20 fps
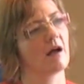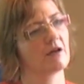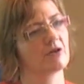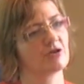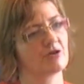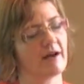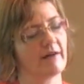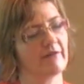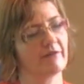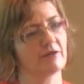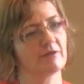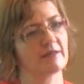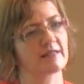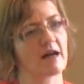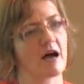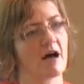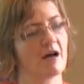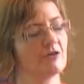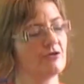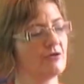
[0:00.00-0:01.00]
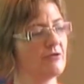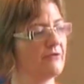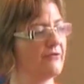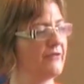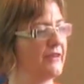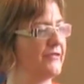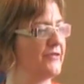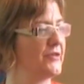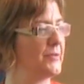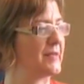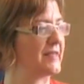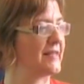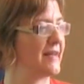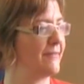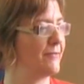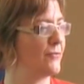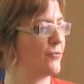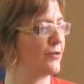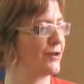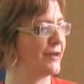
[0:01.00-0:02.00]
a traveller is
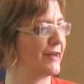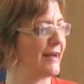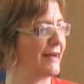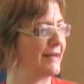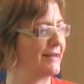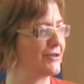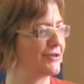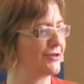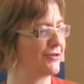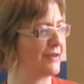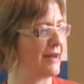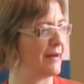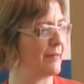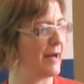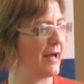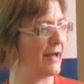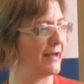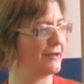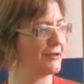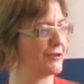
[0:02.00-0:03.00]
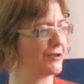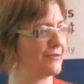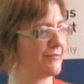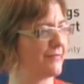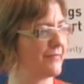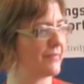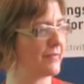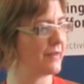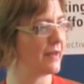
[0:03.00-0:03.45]
150% more engaged on that page,